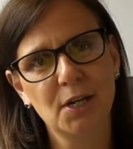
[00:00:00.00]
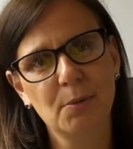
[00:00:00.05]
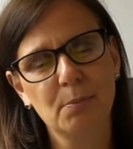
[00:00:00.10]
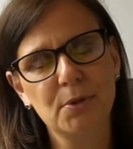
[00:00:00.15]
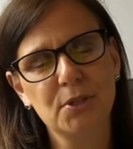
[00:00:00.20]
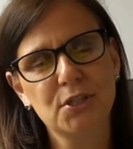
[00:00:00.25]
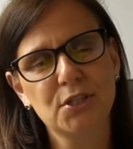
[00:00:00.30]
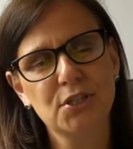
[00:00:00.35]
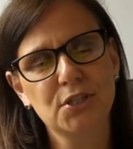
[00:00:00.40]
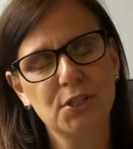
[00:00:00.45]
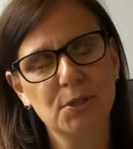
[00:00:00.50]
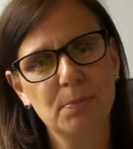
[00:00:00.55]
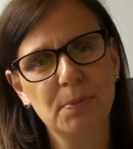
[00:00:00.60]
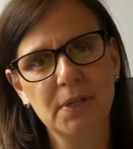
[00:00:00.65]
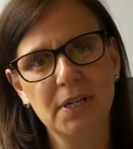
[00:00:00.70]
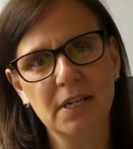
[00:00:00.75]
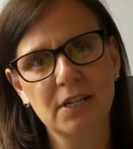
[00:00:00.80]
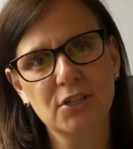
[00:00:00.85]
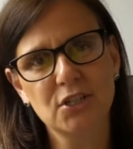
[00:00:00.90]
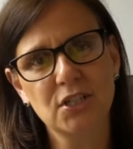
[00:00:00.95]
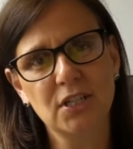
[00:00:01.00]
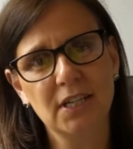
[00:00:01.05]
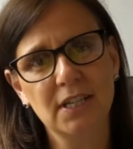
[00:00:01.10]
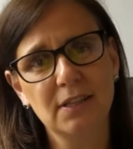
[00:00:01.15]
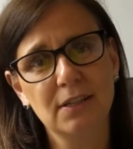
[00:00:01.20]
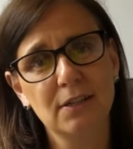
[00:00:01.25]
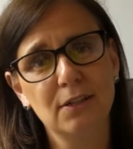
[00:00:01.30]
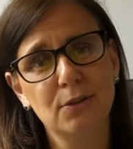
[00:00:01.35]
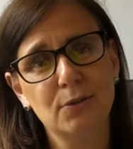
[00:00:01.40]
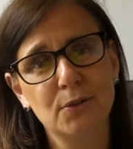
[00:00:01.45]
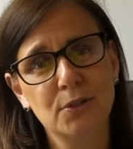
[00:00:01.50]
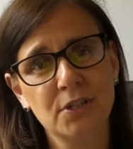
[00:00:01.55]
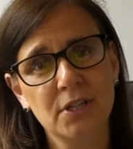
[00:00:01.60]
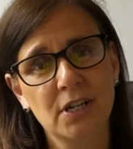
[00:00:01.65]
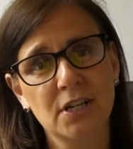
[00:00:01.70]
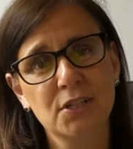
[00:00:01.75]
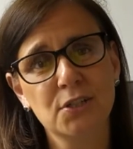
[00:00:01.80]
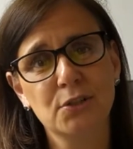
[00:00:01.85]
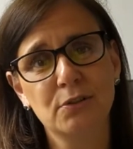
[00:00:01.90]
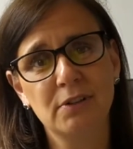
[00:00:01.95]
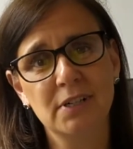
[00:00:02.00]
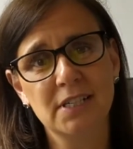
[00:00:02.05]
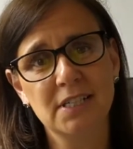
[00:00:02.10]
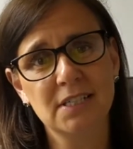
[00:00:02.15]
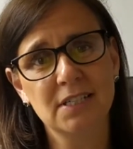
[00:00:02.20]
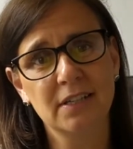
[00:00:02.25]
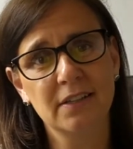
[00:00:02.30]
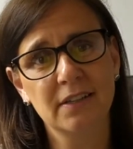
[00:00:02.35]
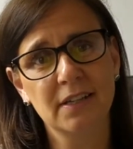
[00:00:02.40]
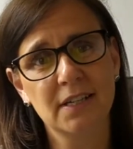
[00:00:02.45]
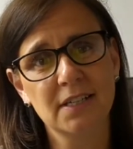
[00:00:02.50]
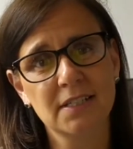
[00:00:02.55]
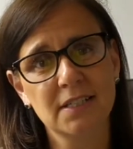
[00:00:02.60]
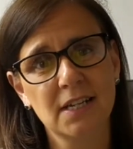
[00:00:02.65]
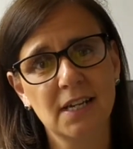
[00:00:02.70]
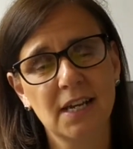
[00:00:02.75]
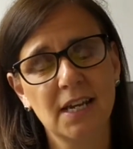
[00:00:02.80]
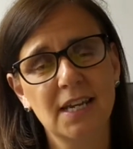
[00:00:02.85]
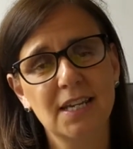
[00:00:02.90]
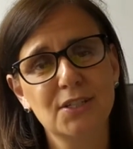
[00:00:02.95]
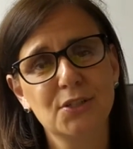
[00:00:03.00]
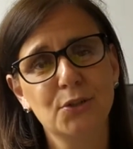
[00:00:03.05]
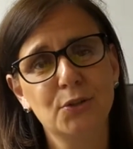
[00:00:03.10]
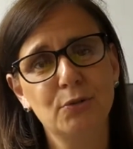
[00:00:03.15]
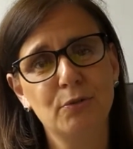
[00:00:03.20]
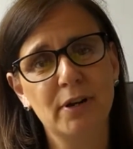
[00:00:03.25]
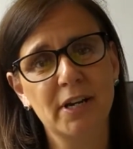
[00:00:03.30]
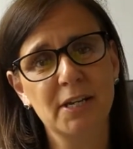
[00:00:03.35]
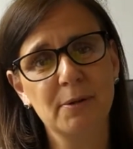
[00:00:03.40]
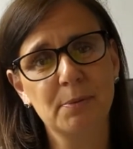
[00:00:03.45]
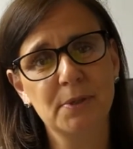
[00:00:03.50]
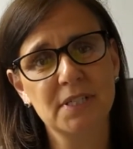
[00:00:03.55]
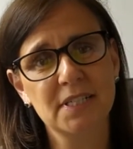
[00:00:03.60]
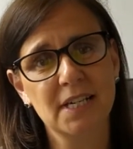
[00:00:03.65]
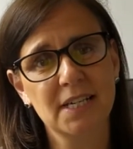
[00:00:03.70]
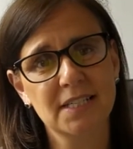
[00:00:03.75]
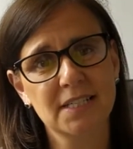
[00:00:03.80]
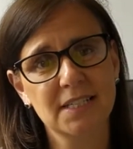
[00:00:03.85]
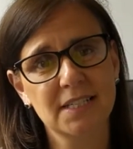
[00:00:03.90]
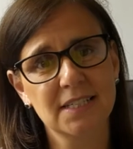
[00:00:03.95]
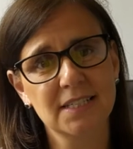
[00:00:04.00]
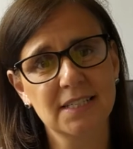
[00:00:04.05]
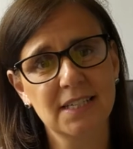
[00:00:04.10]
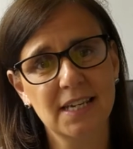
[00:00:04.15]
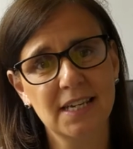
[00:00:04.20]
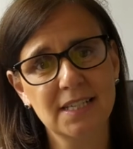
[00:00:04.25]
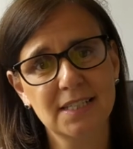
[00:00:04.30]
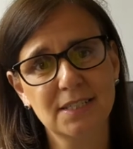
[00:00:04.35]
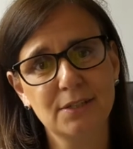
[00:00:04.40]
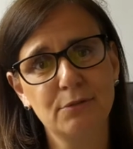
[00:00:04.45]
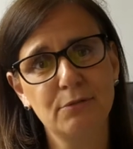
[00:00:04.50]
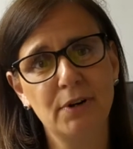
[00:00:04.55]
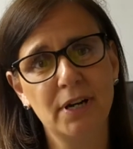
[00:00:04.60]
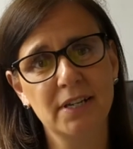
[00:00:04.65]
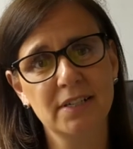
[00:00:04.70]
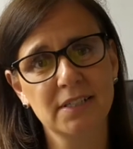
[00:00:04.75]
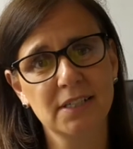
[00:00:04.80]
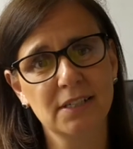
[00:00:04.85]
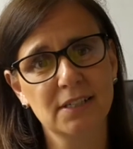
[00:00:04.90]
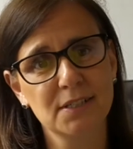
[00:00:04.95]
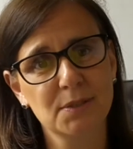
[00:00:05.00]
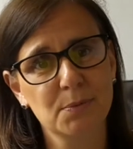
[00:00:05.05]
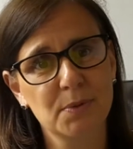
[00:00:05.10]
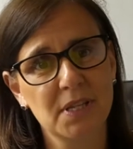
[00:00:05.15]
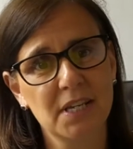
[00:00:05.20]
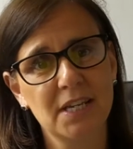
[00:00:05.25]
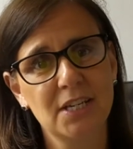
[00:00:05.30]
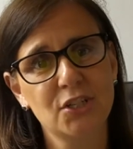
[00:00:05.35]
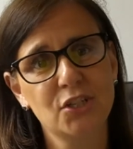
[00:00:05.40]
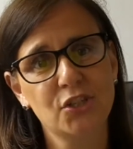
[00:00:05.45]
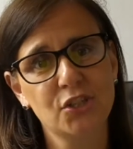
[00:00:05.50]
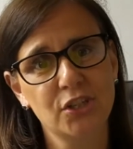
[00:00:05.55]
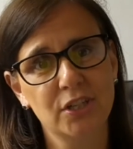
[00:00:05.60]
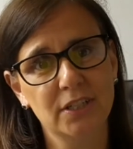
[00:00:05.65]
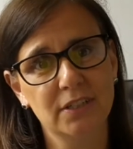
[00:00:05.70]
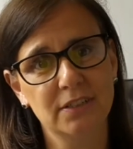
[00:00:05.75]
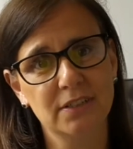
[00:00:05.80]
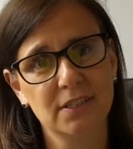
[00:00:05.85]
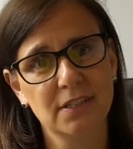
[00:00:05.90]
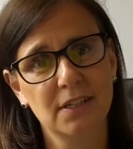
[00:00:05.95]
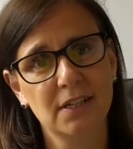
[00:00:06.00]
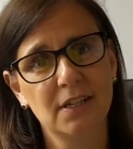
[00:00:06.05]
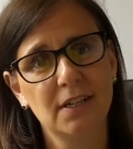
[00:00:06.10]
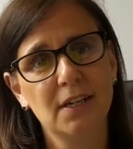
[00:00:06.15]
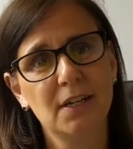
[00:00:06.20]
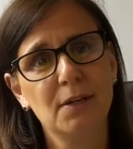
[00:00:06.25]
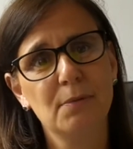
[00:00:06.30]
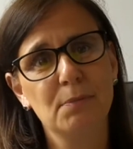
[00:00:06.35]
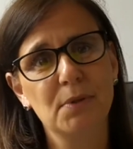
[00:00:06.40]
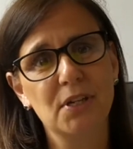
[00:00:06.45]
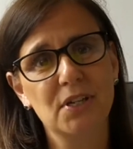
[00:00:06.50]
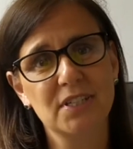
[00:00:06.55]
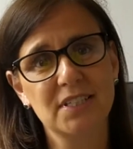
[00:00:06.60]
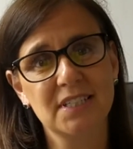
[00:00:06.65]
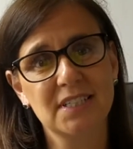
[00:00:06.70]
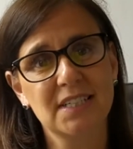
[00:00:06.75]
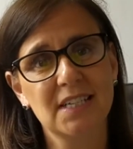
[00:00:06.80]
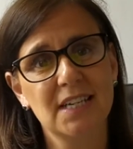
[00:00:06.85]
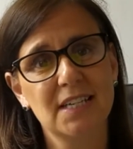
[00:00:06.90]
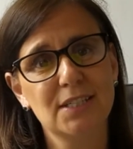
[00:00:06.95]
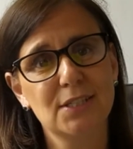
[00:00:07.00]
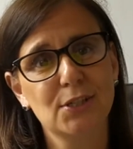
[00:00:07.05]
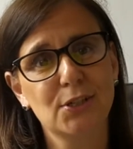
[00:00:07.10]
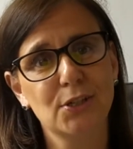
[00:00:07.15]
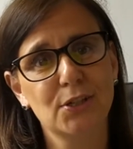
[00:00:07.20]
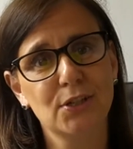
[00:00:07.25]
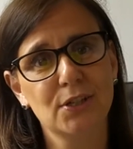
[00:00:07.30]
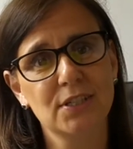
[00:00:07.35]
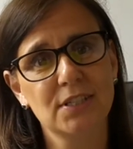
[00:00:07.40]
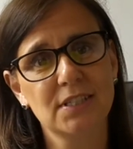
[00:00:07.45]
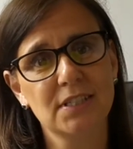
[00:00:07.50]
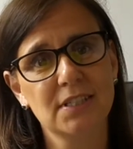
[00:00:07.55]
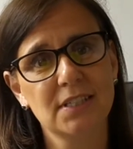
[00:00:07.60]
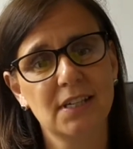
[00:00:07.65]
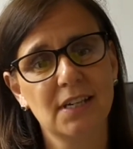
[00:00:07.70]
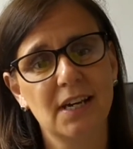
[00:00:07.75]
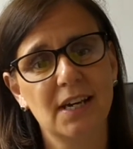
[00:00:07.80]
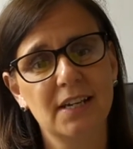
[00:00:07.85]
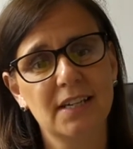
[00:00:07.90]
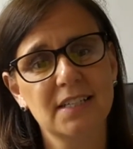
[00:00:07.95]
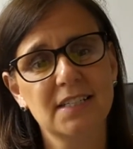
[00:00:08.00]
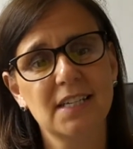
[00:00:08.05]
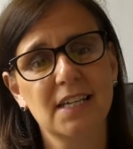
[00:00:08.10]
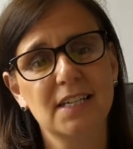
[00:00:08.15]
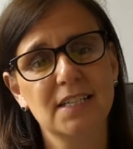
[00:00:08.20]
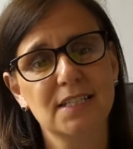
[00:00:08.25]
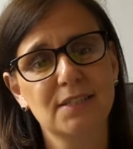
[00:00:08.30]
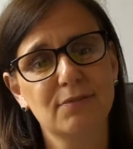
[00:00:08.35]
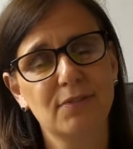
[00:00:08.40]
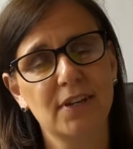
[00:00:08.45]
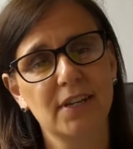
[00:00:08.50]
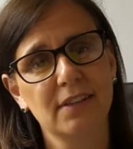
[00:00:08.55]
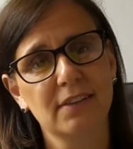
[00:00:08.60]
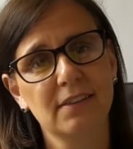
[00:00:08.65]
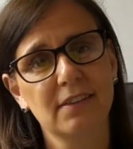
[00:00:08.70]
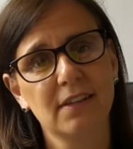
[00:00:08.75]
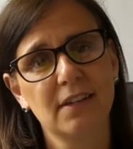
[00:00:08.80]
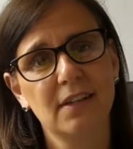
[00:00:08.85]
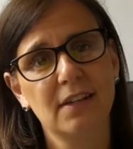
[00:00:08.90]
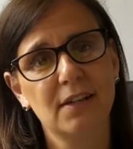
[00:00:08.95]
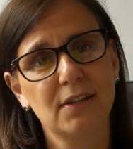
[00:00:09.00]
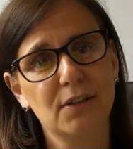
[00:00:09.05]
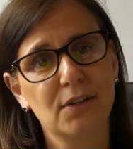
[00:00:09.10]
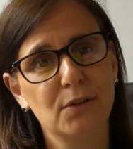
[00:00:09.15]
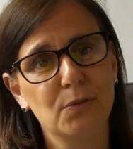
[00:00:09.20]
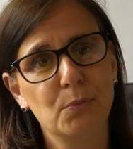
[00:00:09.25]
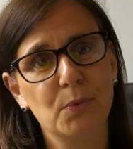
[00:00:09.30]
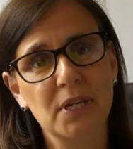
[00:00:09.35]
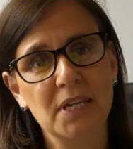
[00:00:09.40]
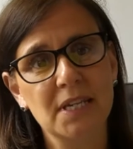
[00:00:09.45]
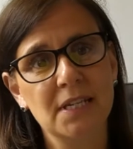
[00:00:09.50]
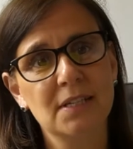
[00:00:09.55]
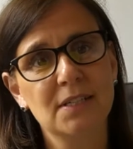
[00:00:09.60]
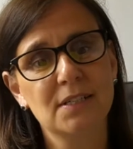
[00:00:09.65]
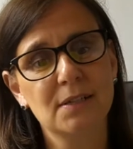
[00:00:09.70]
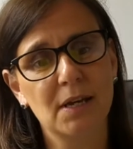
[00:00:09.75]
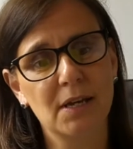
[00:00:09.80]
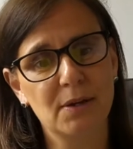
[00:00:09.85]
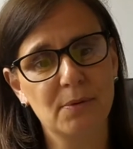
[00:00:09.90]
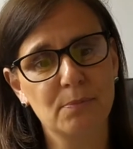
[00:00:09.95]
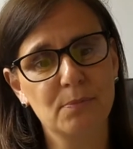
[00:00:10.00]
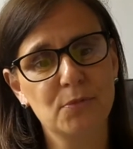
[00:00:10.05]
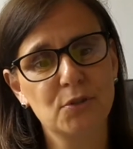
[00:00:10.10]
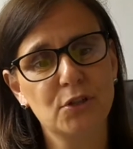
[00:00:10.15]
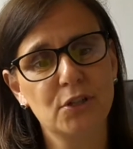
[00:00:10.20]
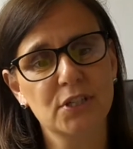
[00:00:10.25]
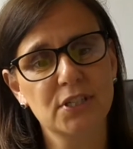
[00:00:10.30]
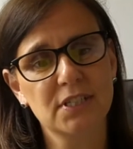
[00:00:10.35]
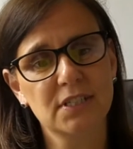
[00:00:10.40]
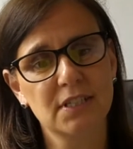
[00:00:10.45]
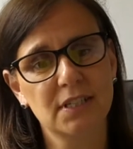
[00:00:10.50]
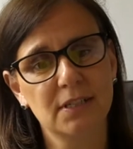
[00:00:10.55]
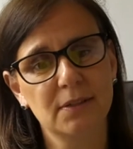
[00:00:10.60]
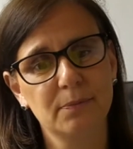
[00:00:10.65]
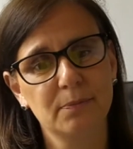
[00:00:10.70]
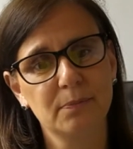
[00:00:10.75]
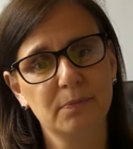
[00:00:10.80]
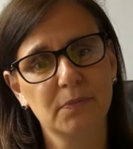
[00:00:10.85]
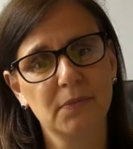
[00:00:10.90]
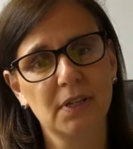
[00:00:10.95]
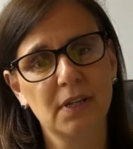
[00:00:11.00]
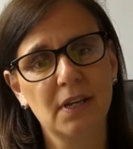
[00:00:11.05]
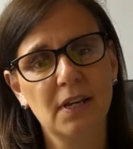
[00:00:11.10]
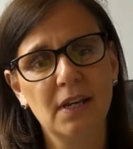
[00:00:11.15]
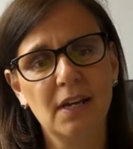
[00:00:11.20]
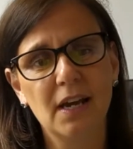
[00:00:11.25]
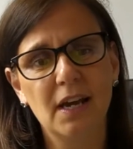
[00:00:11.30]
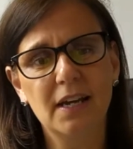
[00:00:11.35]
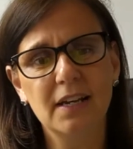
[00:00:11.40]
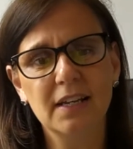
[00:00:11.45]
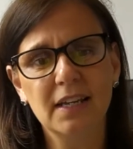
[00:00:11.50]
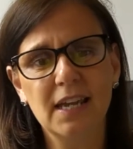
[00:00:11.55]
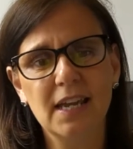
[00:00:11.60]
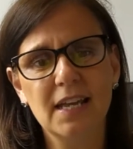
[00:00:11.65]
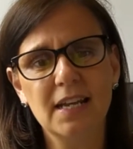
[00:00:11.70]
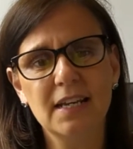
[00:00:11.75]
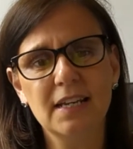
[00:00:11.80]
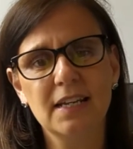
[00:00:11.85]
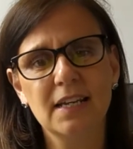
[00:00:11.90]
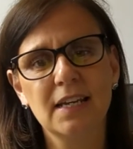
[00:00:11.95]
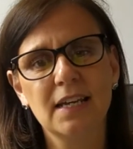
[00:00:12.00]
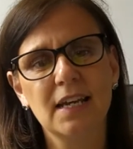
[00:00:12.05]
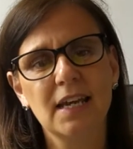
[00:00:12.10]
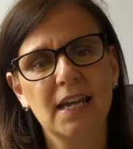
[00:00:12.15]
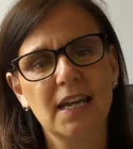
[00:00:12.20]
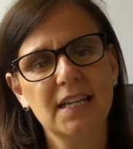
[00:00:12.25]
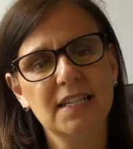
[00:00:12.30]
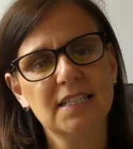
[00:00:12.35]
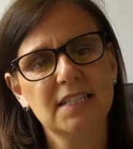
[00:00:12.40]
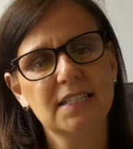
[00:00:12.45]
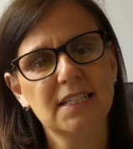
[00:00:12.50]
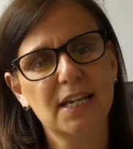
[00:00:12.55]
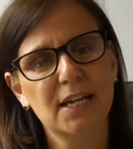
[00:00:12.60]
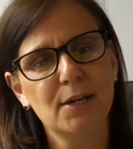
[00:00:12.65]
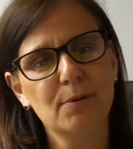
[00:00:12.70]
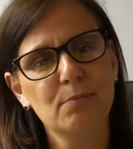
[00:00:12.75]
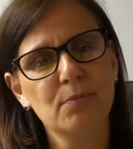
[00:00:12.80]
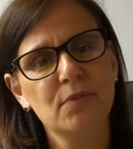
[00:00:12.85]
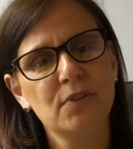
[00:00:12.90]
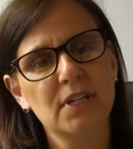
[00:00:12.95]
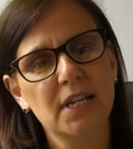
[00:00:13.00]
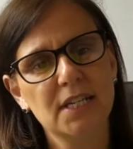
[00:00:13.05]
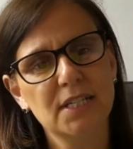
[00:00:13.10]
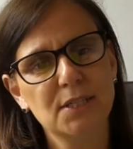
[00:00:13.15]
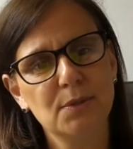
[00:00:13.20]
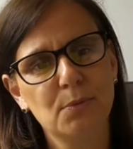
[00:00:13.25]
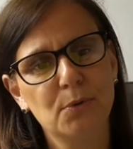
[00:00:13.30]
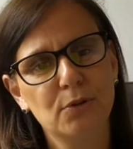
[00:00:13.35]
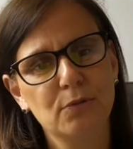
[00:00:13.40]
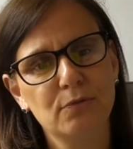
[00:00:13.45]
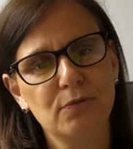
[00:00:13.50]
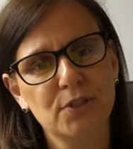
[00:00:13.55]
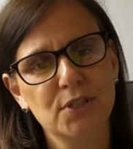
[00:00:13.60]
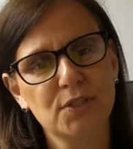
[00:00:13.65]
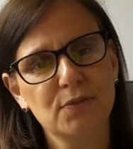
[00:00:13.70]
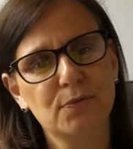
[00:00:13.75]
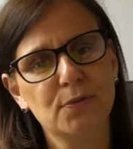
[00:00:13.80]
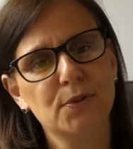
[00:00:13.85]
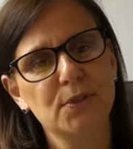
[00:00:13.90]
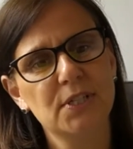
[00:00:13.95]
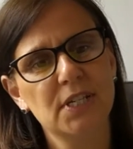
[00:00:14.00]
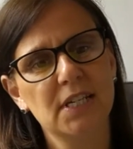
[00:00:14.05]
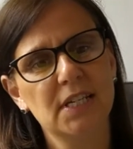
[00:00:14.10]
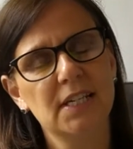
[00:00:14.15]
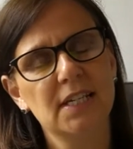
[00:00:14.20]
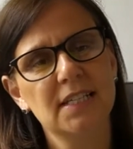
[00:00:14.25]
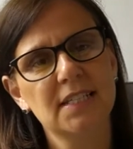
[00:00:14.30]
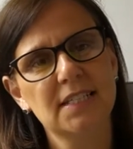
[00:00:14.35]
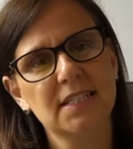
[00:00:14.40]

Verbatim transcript: But supernaturally, the Lord has already done that. He's already protecting us. He's surrounding us with His shield because it's His goodness and it's His faith that we um, trust in. And again, in Psalm 91, verse 14, it